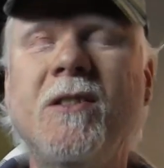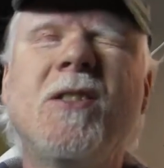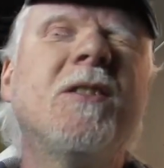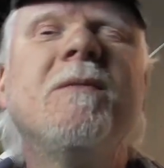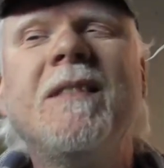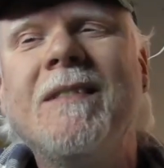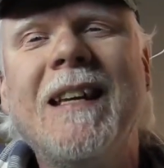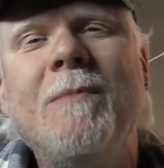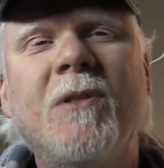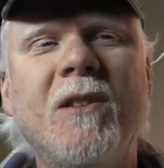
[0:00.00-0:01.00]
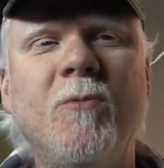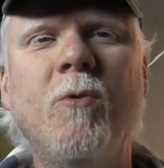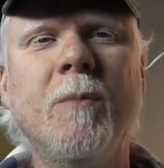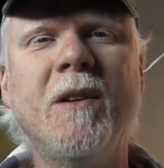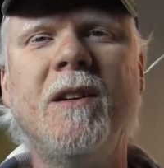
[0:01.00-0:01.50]
It just keeps us
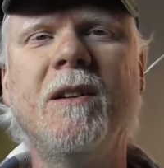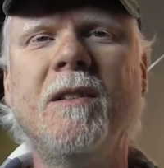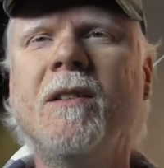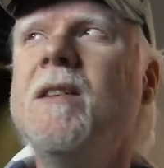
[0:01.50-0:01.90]
warm in here.